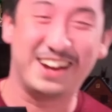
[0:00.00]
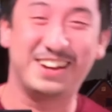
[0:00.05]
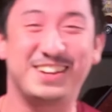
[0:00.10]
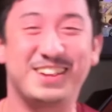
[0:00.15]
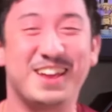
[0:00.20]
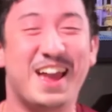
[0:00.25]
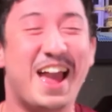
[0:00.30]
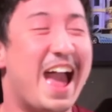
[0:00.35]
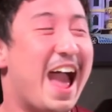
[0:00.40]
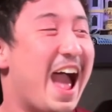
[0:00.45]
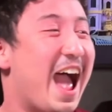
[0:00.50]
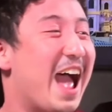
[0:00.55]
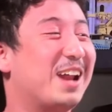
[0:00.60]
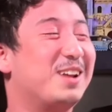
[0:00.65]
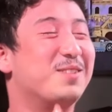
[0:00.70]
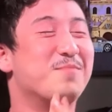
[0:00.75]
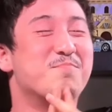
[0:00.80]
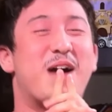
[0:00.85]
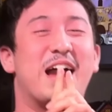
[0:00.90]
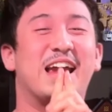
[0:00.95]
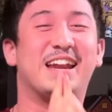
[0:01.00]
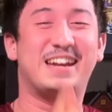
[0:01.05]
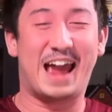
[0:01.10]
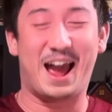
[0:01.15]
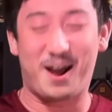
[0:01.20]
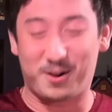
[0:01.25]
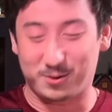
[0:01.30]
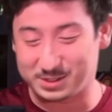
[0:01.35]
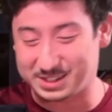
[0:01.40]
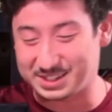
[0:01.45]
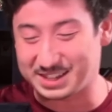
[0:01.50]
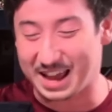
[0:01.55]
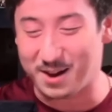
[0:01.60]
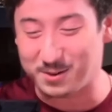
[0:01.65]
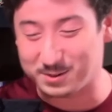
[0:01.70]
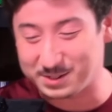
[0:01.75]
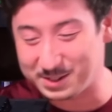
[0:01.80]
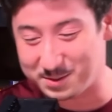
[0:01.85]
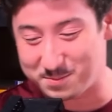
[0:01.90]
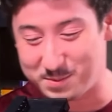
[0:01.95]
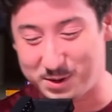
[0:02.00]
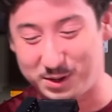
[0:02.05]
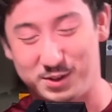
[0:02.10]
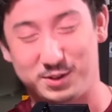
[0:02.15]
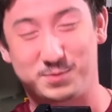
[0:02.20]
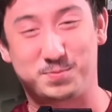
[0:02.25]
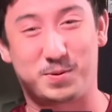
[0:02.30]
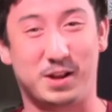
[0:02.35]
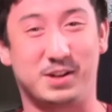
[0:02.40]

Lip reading: I had my doubts. I was in the middle of this